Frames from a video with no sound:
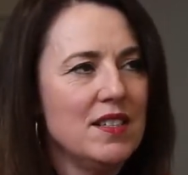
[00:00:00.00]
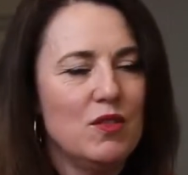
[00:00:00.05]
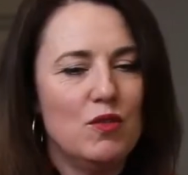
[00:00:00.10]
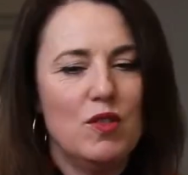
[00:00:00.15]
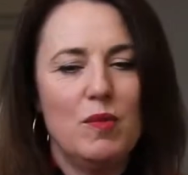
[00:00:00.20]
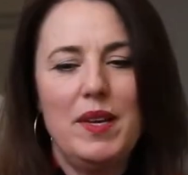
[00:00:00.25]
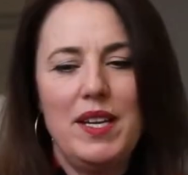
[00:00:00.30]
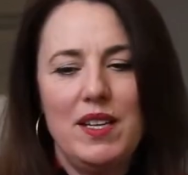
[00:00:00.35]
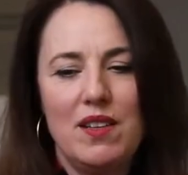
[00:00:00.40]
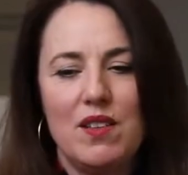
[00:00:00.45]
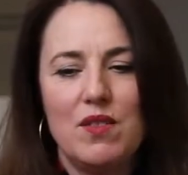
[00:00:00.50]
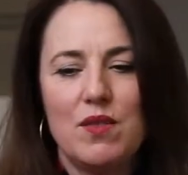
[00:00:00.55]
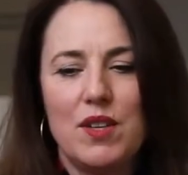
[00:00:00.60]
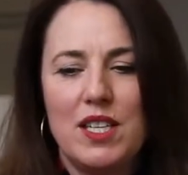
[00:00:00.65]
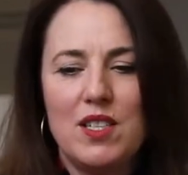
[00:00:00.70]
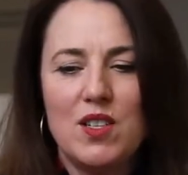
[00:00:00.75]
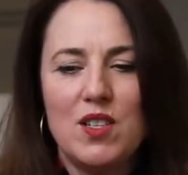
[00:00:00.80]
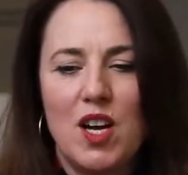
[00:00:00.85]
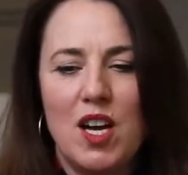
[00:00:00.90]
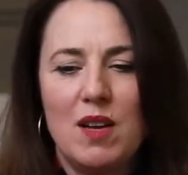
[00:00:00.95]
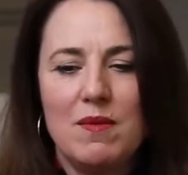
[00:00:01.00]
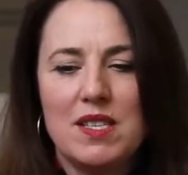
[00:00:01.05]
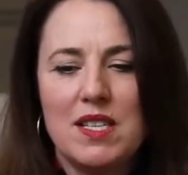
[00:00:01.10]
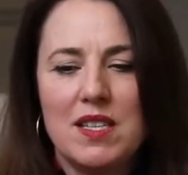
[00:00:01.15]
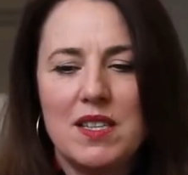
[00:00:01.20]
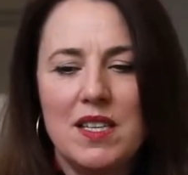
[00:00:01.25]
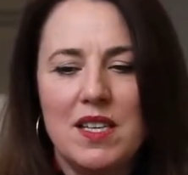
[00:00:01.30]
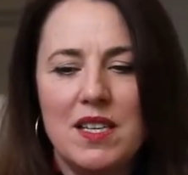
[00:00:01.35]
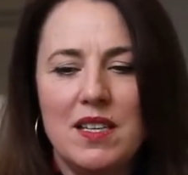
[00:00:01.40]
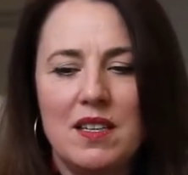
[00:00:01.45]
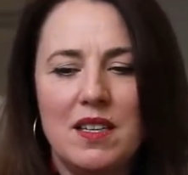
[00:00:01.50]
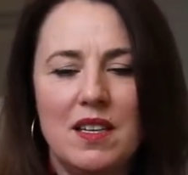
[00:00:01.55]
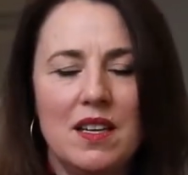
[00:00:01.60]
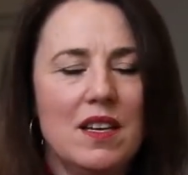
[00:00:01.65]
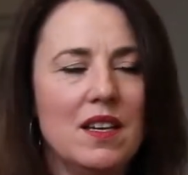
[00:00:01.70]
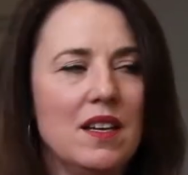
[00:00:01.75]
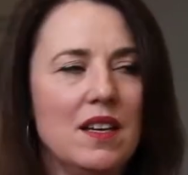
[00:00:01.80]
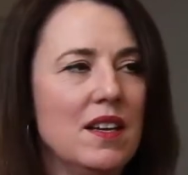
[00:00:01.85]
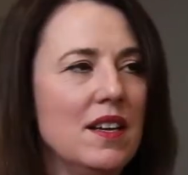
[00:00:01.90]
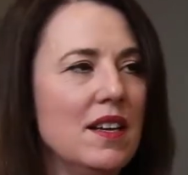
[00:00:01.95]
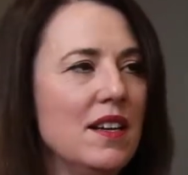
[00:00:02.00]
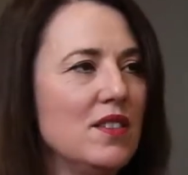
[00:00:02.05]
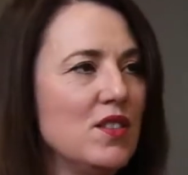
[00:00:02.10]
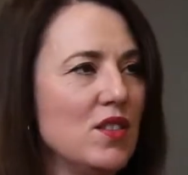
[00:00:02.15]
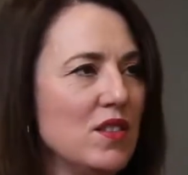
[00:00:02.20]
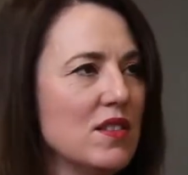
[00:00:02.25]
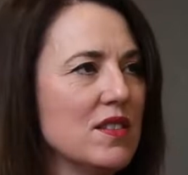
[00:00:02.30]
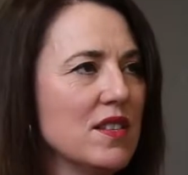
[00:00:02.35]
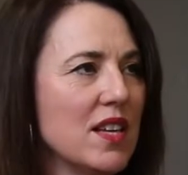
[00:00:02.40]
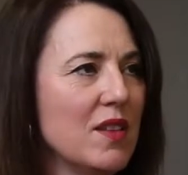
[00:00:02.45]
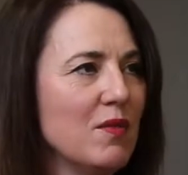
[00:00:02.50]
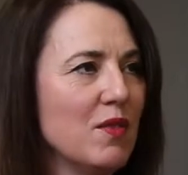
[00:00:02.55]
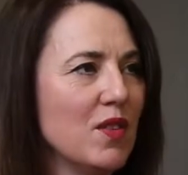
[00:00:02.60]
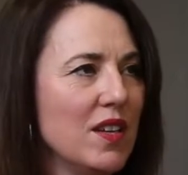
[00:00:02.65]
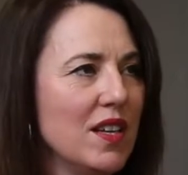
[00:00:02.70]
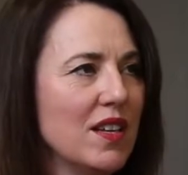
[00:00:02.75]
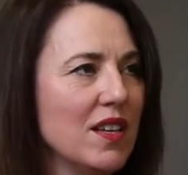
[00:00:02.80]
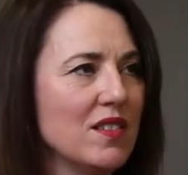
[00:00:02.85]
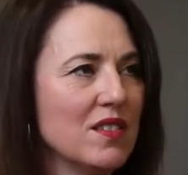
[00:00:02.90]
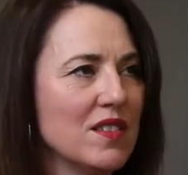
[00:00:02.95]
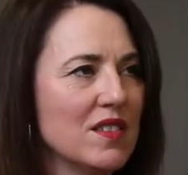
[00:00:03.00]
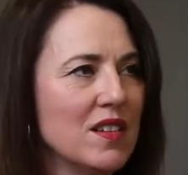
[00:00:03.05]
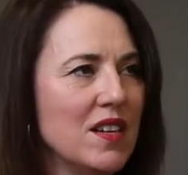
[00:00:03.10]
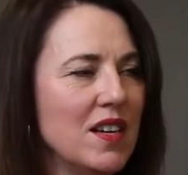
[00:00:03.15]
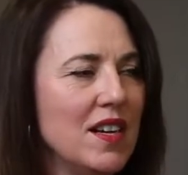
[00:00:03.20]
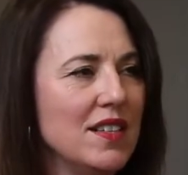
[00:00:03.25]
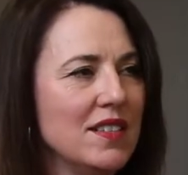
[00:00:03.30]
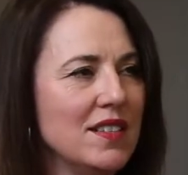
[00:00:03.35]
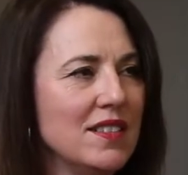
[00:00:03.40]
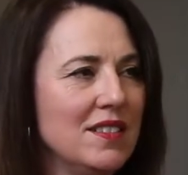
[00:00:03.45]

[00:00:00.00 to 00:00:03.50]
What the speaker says: repeat it 3 times, and then do the same on the other side.